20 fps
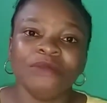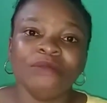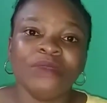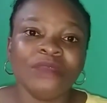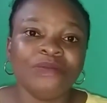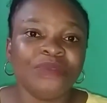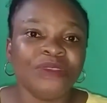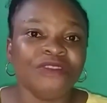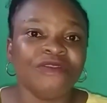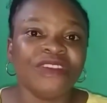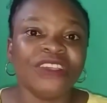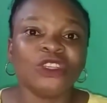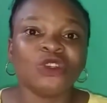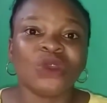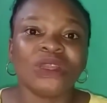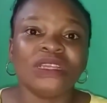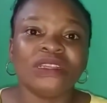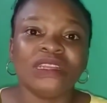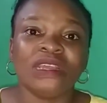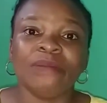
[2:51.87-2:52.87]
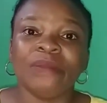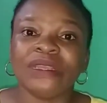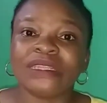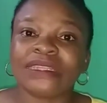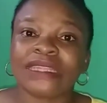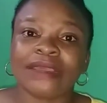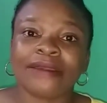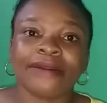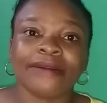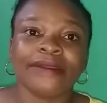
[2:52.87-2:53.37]
Maybe eventually they may
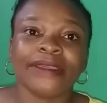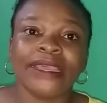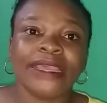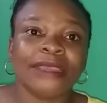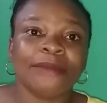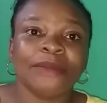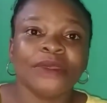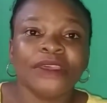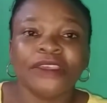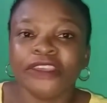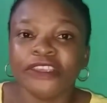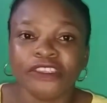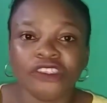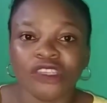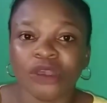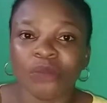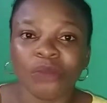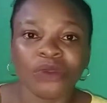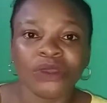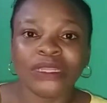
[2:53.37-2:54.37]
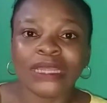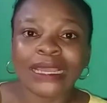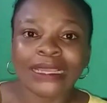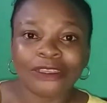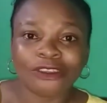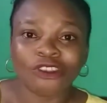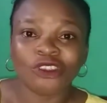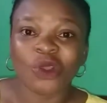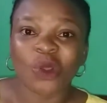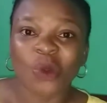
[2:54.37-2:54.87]
tell him, is your mother,
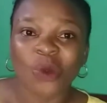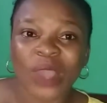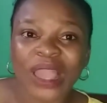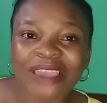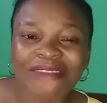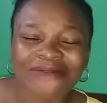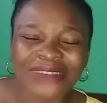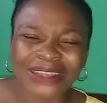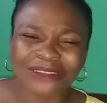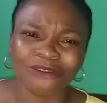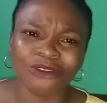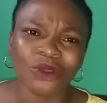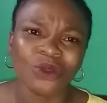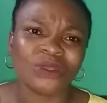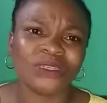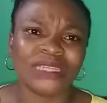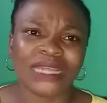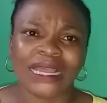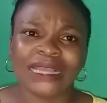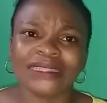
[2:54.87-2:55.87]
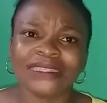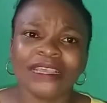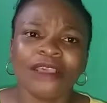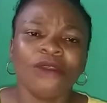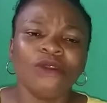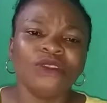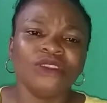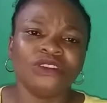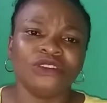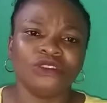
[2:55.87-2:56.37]
is your wife and all that,
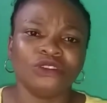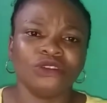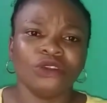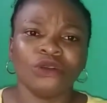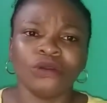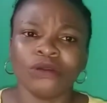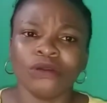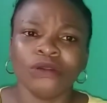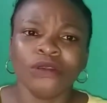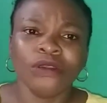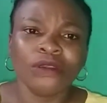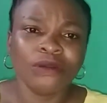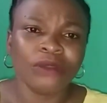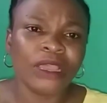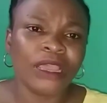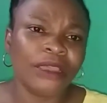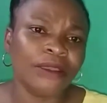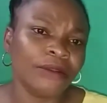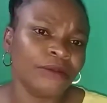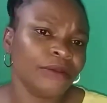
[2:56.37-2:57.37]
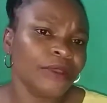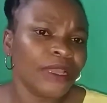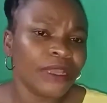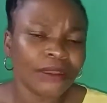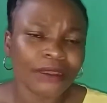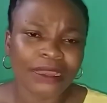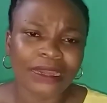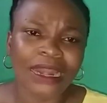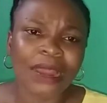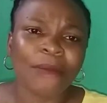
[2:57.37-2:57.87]
is your
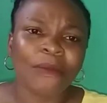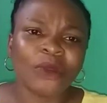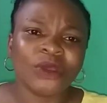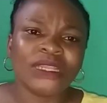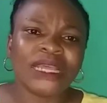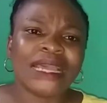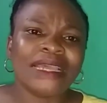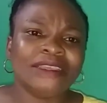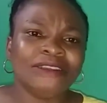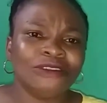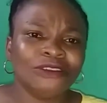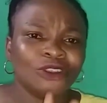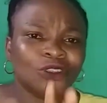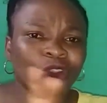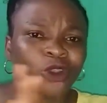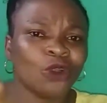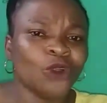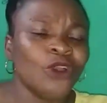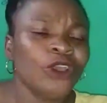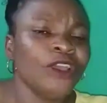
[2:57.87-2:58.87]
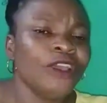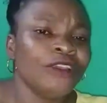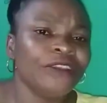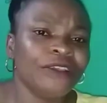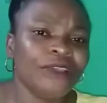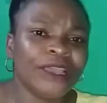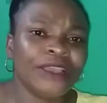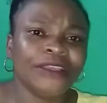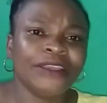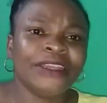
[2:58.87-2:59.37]
grandmother, is your
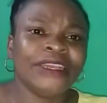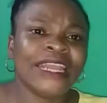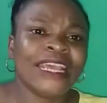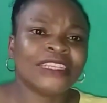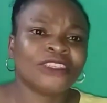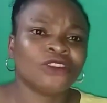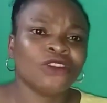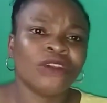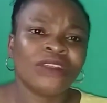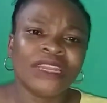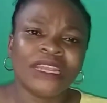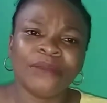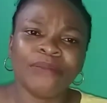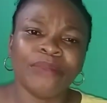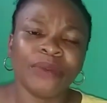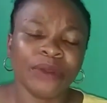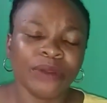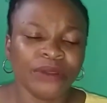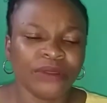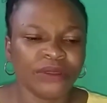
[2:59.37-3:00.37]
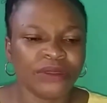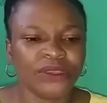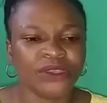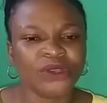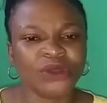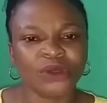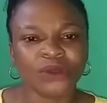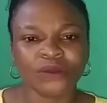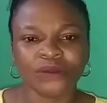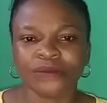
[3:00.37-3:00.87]
next door neighbor,
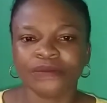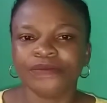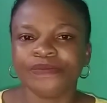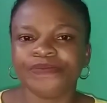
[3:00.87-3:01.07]
you know.